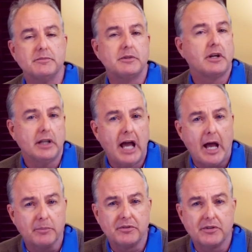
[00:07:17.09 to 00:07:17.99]

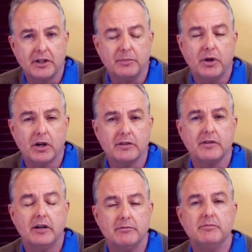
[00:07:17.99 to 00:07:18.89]
collapse on the part
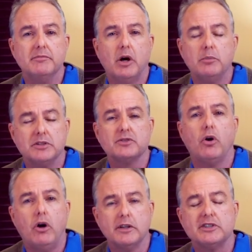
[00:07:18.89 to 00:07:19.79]
of almost
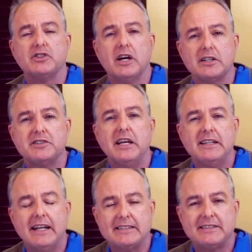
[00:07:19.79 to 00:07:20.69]
all the stocks in
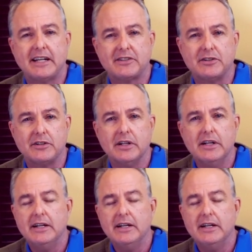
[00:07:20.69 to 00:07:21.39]
that sector